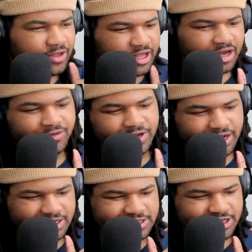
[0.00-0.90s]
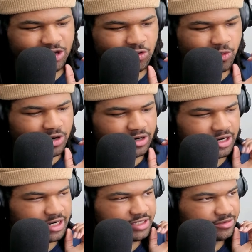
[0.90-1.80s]
have a nice low one on
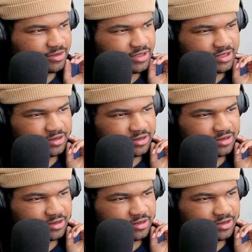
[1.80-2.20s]
that as well.